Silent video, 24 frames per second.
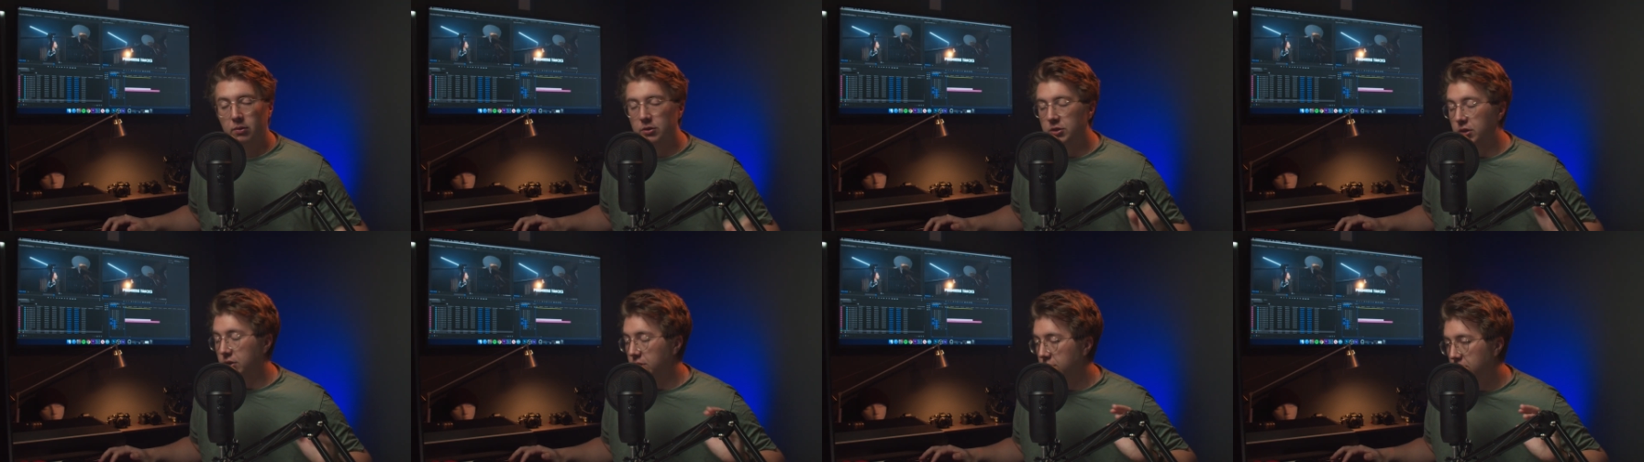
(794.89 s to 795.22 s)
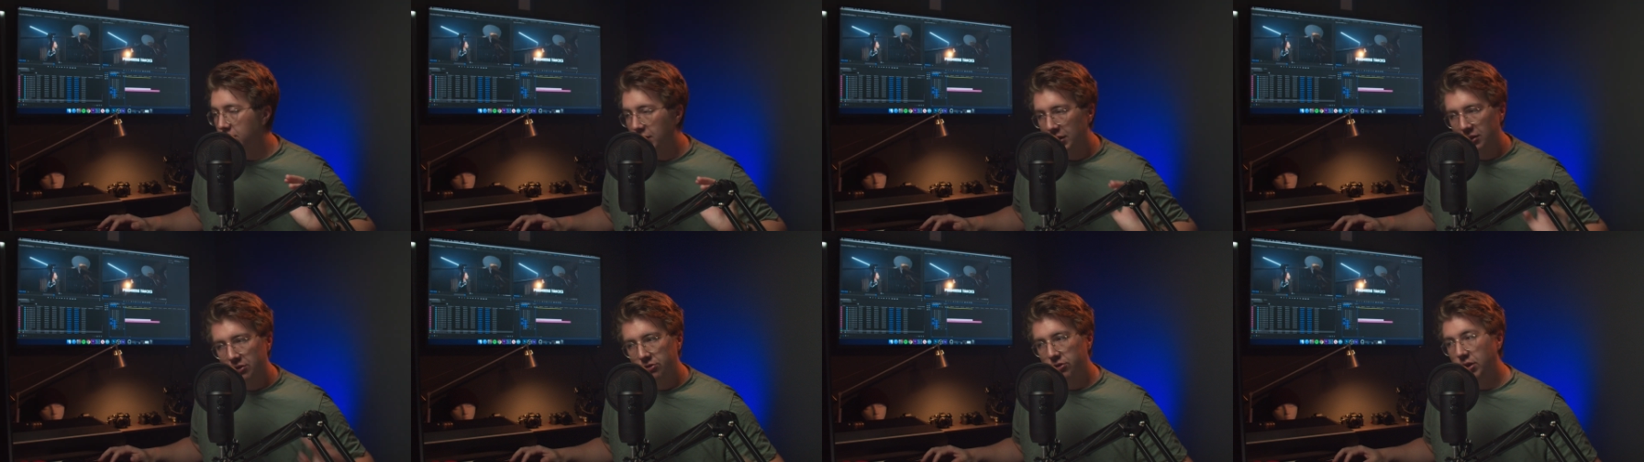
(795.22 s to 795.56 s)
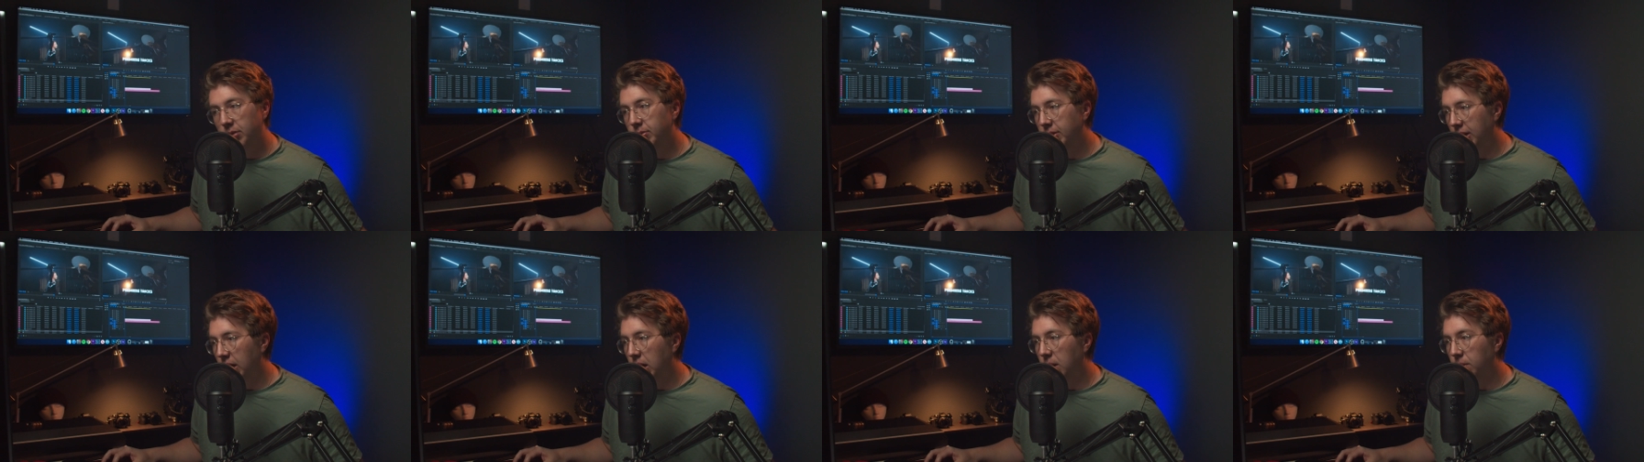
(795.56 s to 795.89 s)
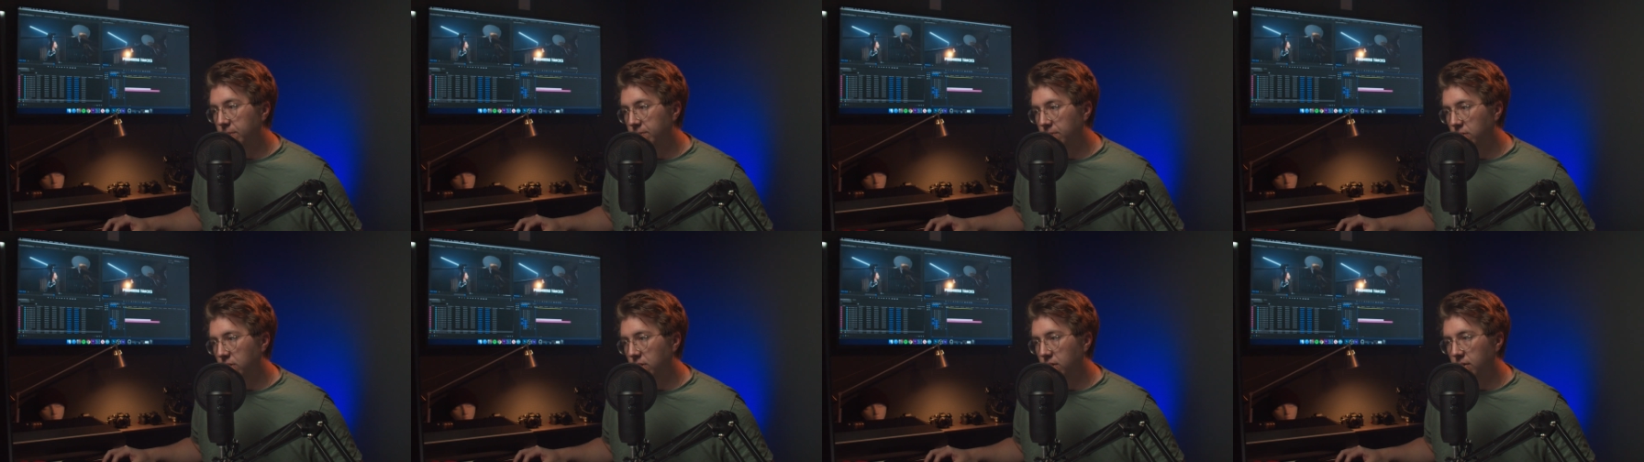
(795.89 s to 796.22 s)
which is extremely
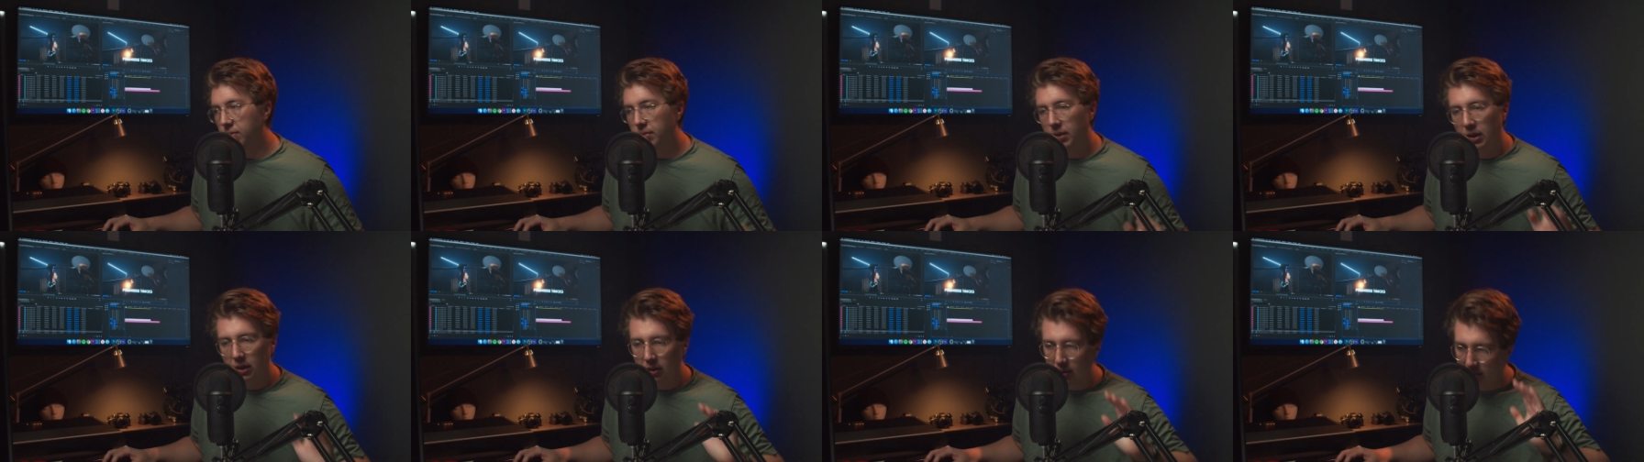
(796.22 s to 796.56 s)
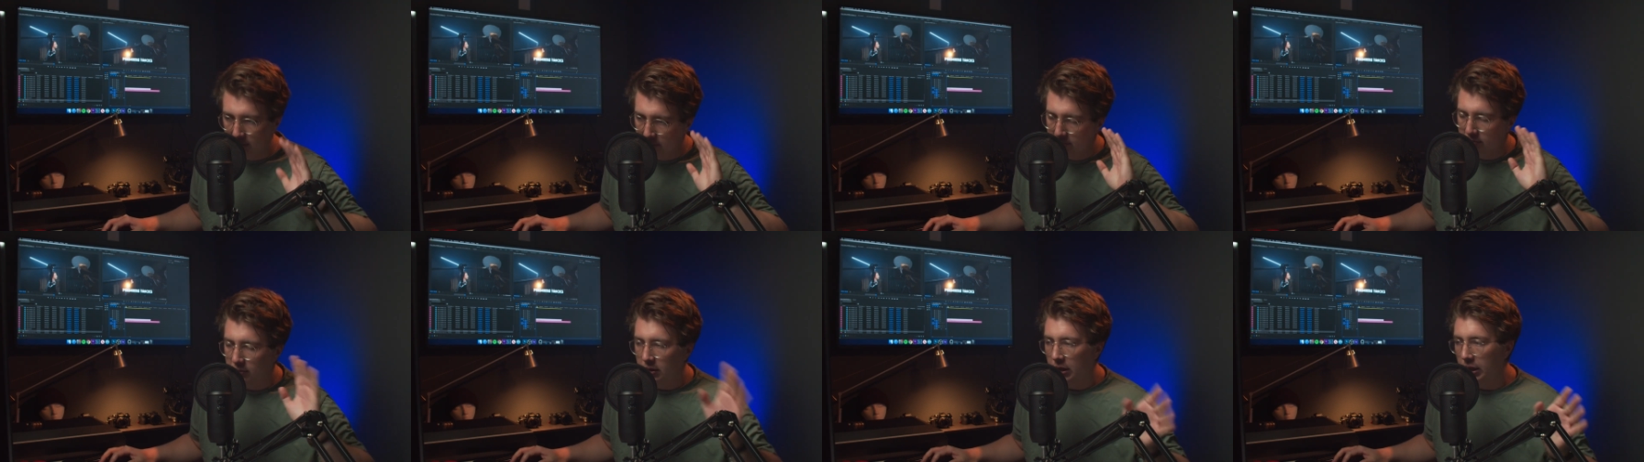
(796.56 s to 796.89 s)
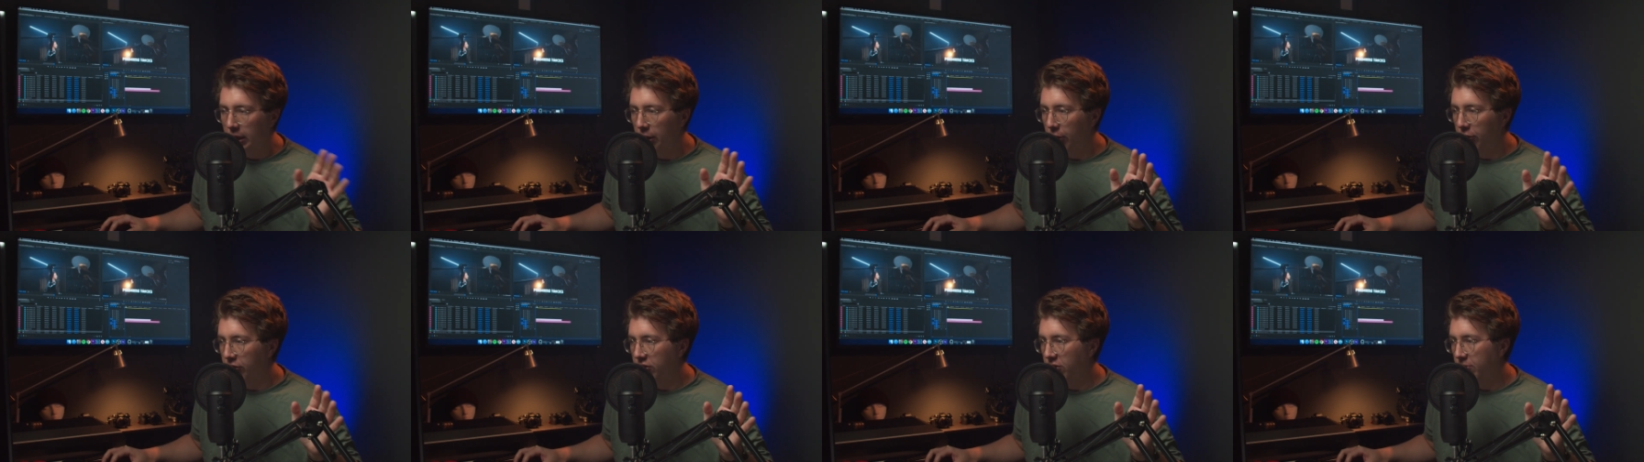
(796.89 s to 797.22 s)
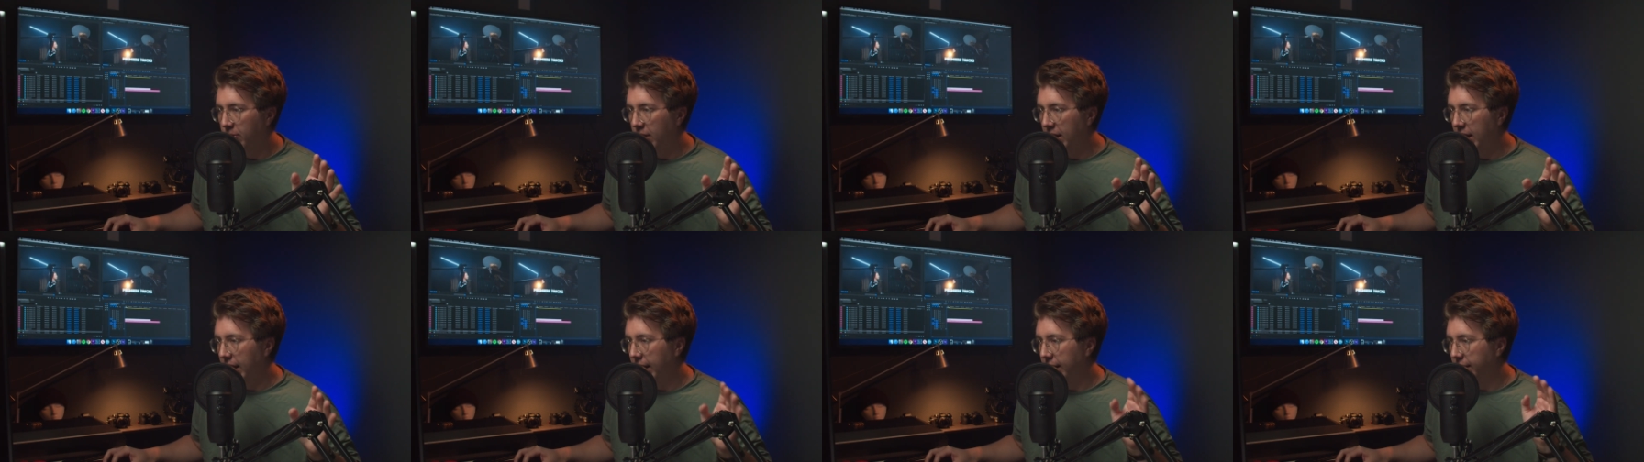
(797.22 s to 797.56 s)
helpful and it clears your
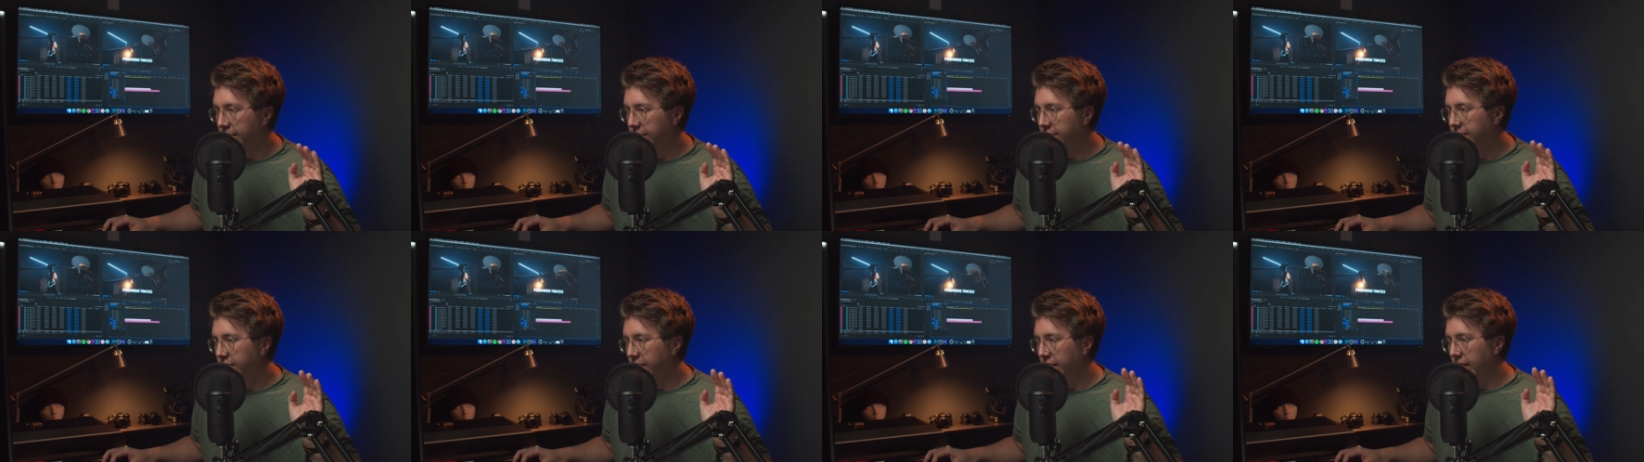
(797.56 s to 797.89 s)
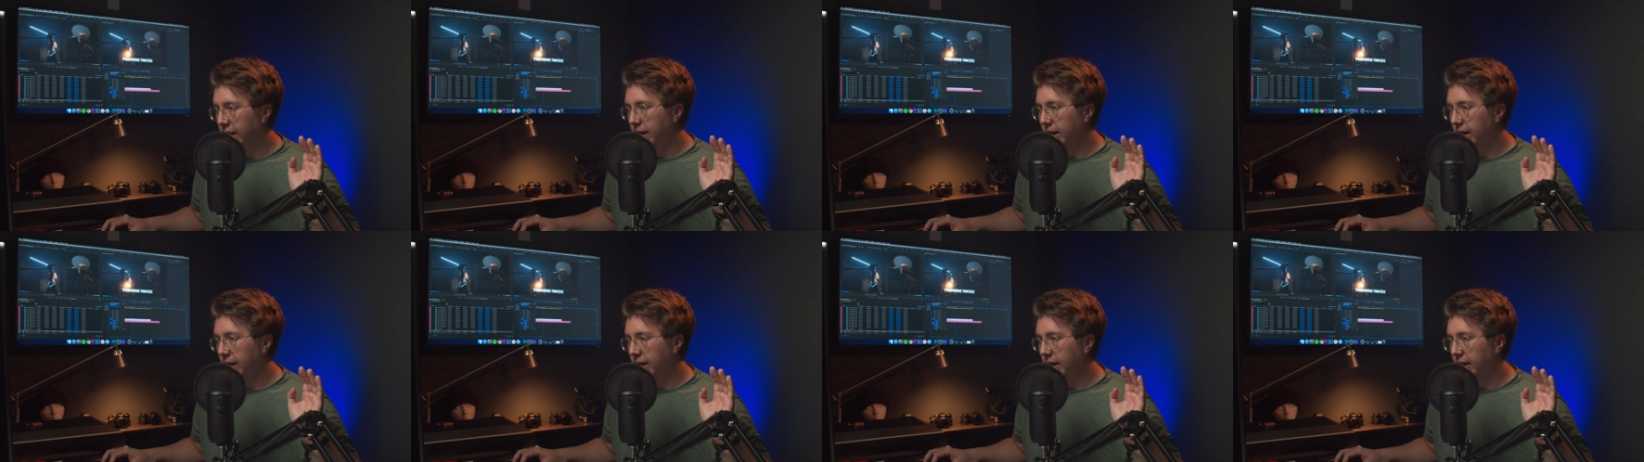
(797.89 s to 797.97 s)
mind,